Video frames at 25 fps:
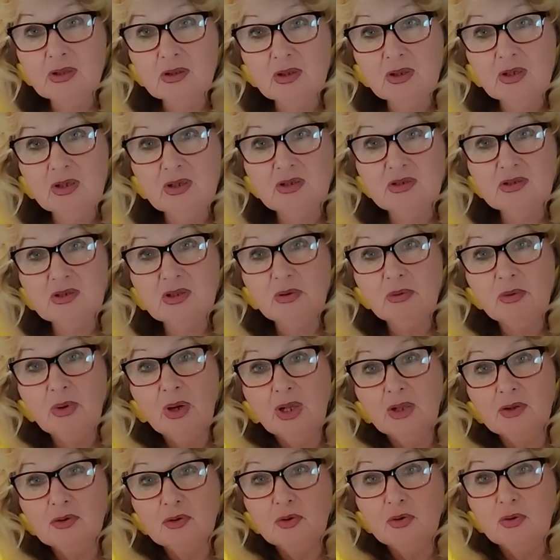He's the
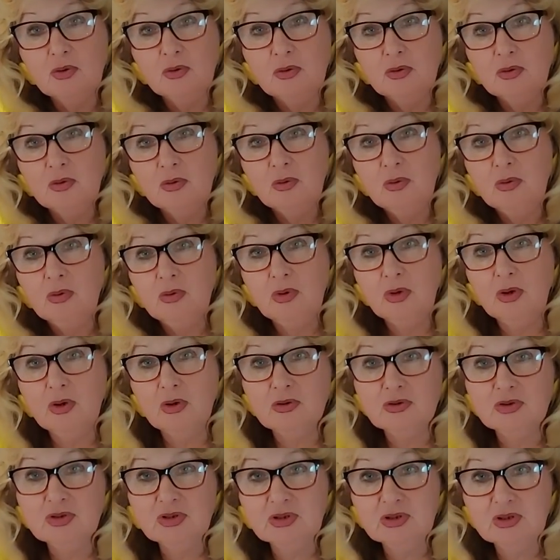one who
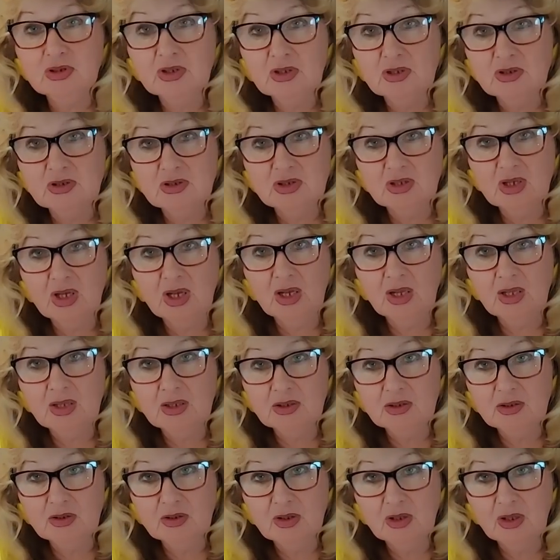lost his
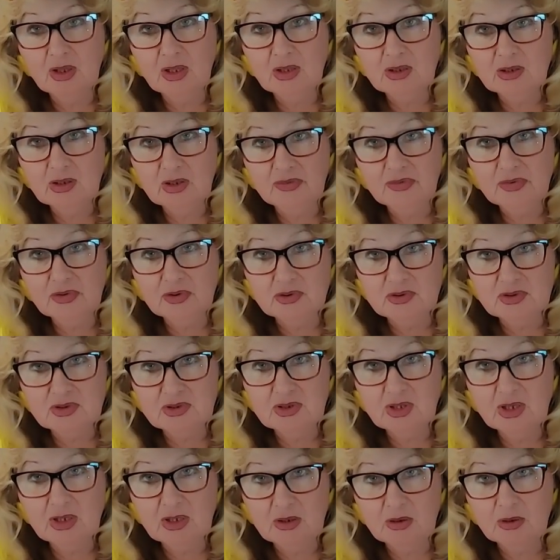hand at the
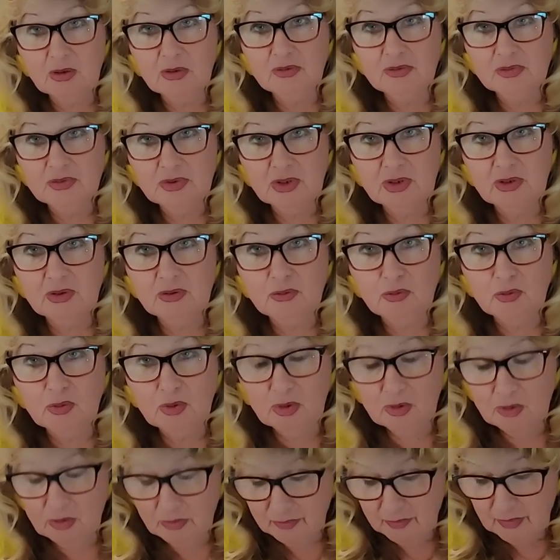first day of the
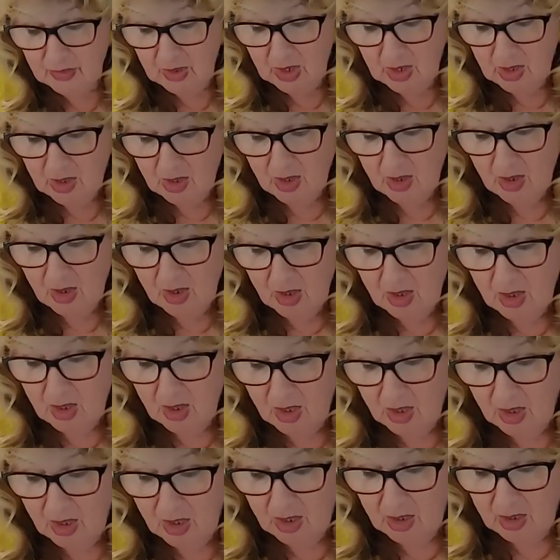war,
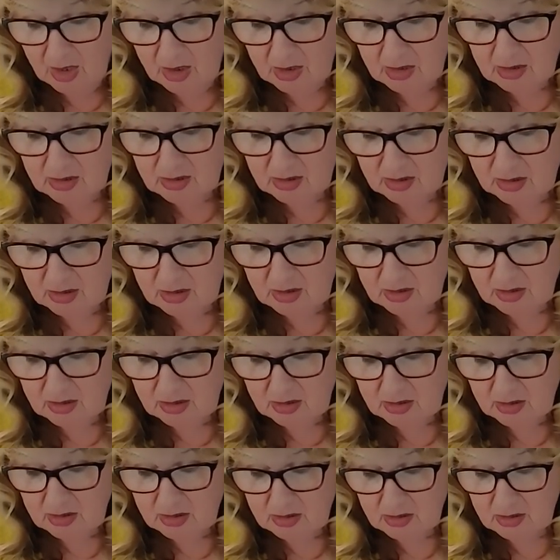and
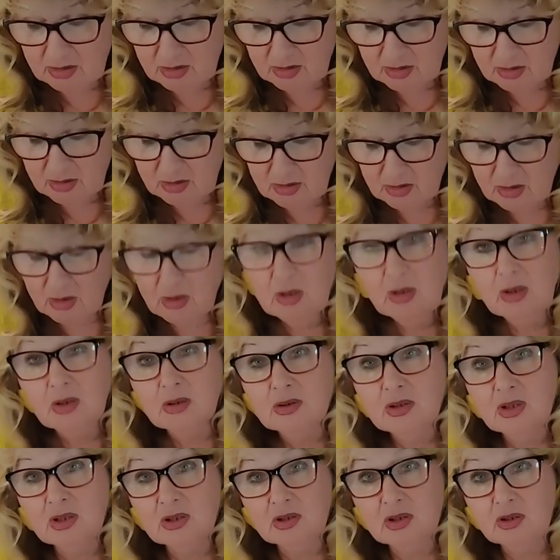
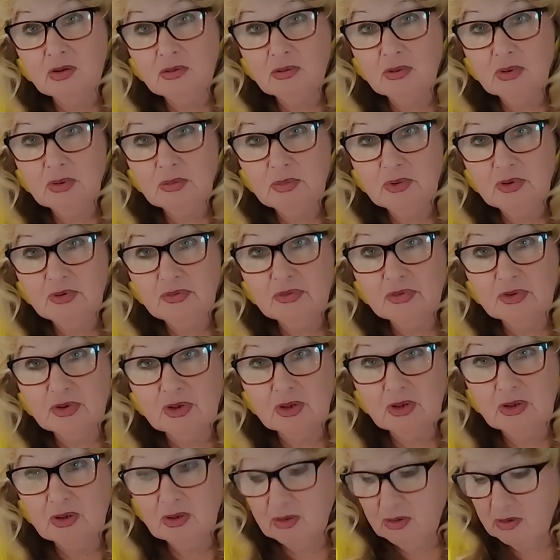that he will be
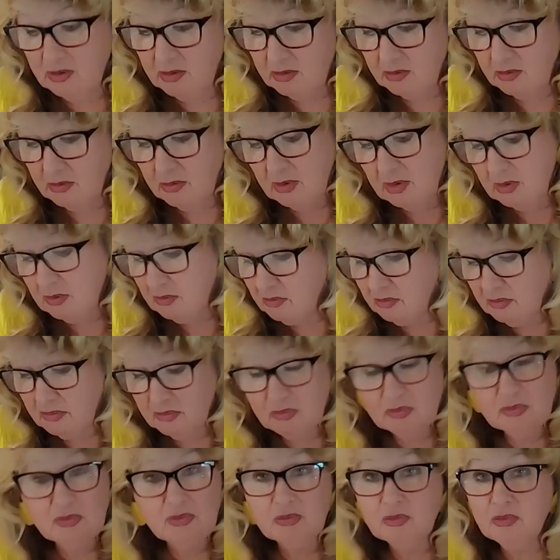free.
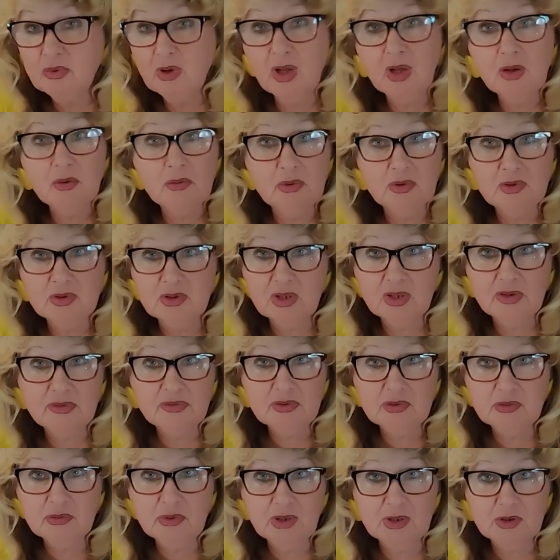I want
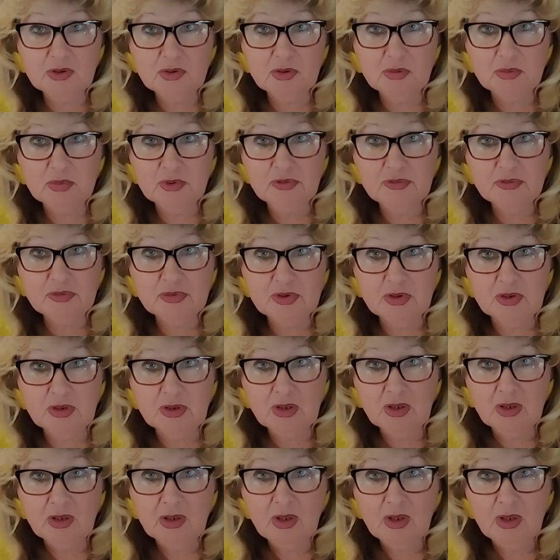everyone to be free.